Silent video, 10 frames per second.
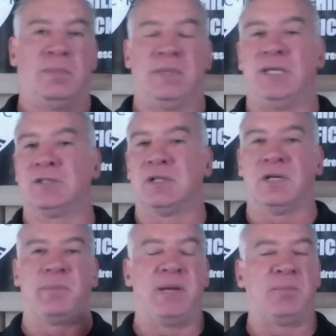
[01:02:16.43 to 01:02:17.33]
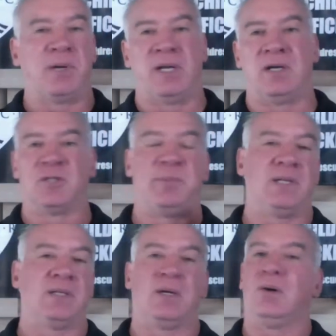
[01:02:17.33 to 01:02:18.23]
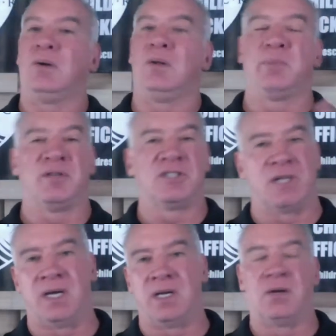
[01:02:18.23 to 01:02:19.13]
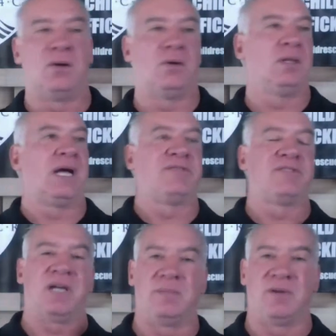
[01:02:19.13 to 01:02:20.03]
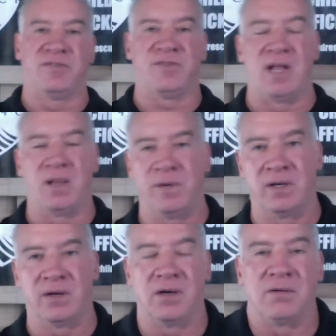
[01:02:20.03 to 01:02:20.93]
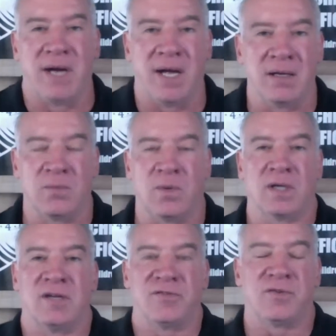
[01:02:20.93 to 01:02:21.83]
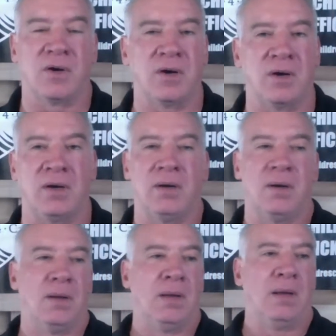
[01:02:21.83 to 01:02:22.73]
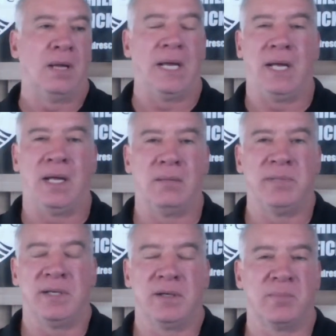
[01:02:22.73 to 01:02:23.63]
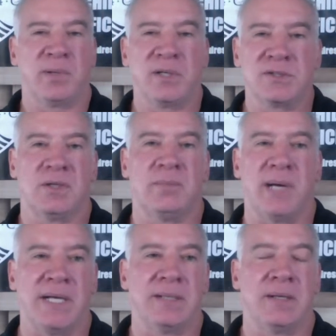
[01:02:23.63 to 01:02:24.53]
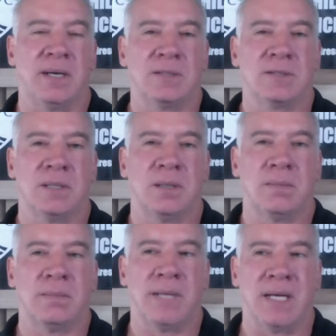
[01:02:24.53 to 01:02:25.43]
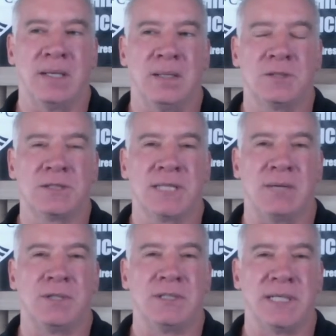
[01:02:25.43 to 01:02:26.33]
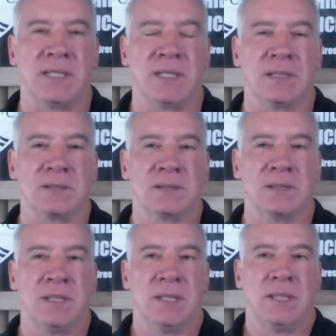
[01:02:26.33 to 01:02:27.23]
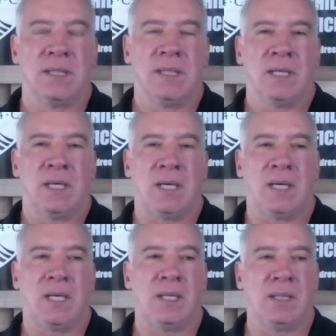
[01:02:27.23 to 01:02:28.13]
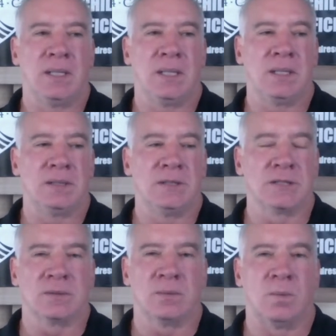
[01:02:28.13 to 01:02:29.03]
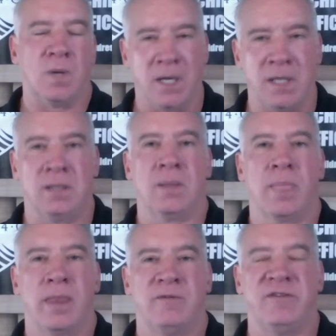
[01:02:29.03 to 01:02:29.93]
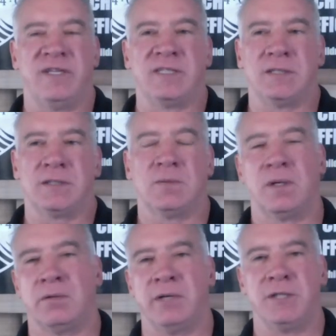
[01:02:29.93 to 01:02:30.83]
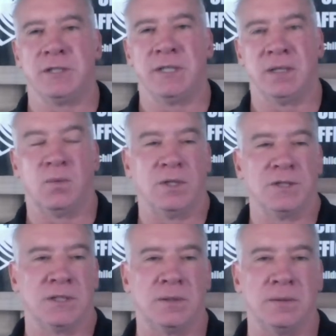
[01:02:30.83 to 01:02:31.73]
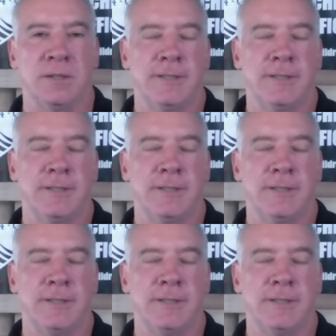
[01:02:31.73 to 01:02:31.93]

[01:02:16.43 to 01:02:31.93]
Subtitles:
these clickbait predators build a whole persona and a whole lifetime of following her around and working for her and being her personal bodyguard. So now you know just how ridiculous on just one visit to one region in a war zone.